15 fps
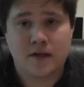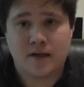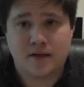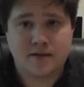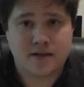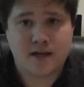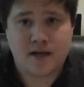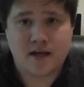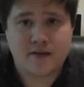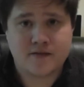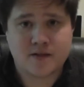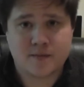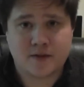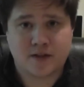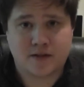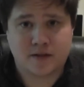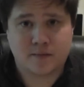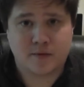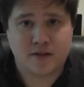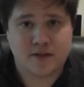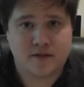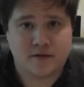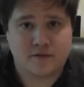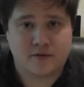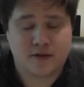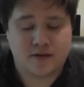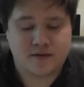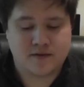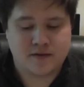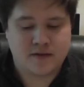And today I have something a little bit
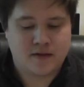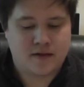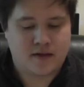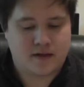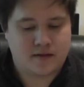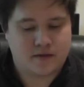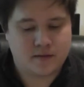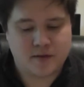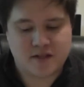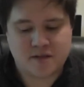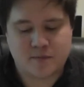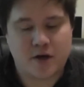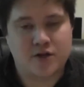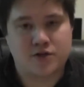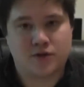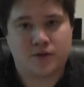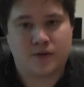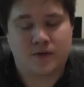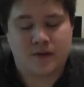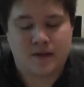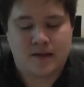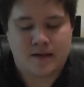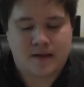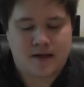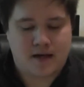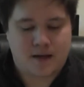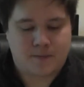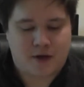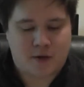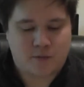different and a little bit special.
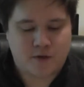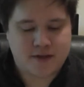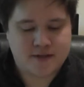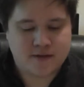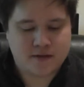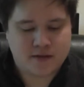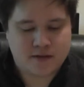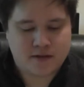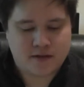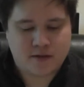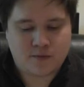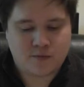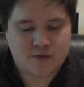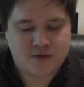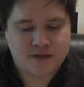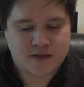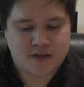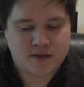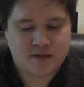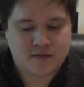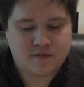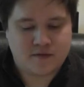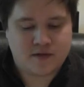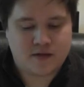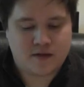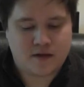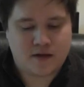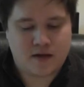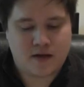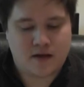I recently received
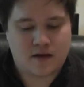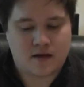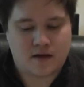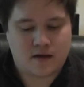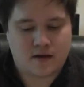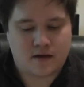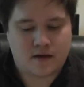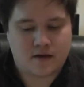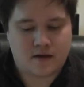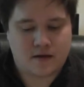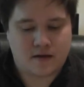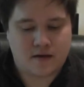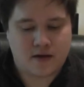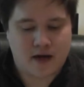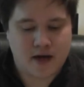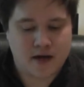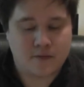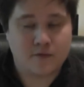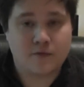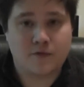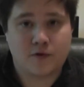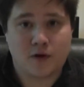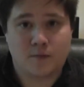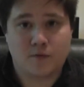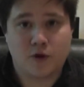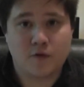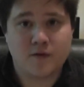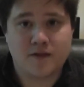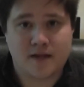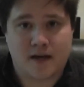an item from
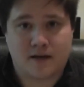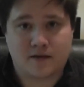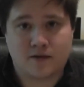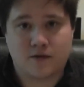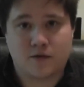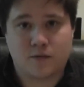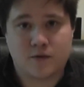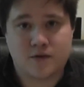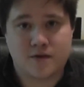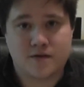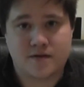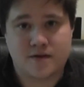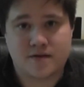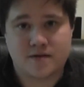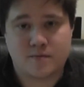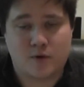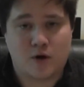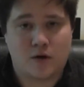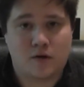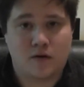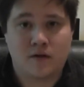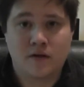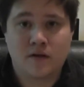Nova Tactical, which is a small